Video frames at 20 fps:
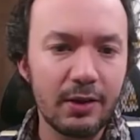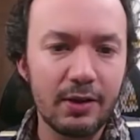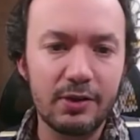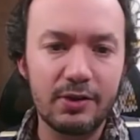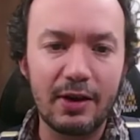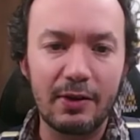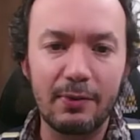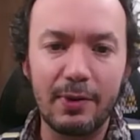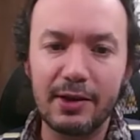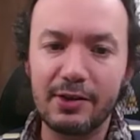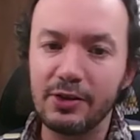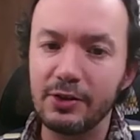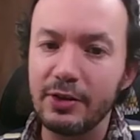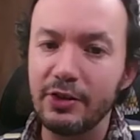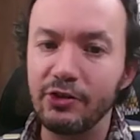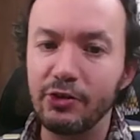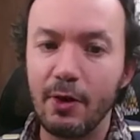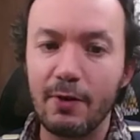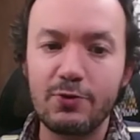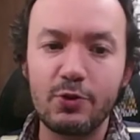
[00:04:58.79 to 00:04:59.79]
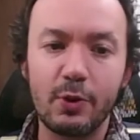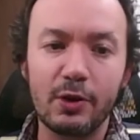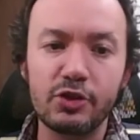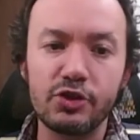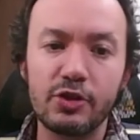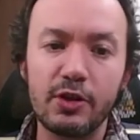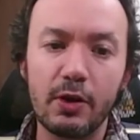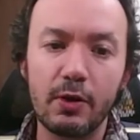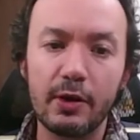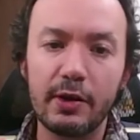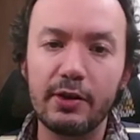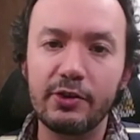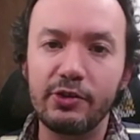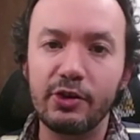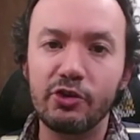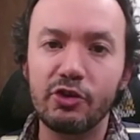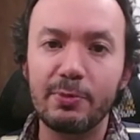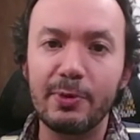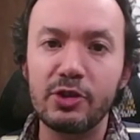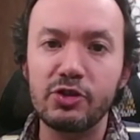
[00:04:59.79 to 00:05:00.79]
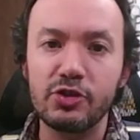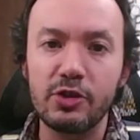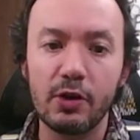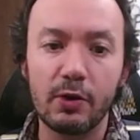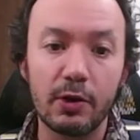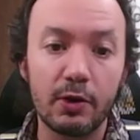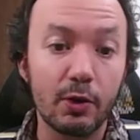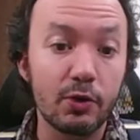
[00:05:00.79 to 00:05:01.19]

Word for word: directly software engineering, system engineering,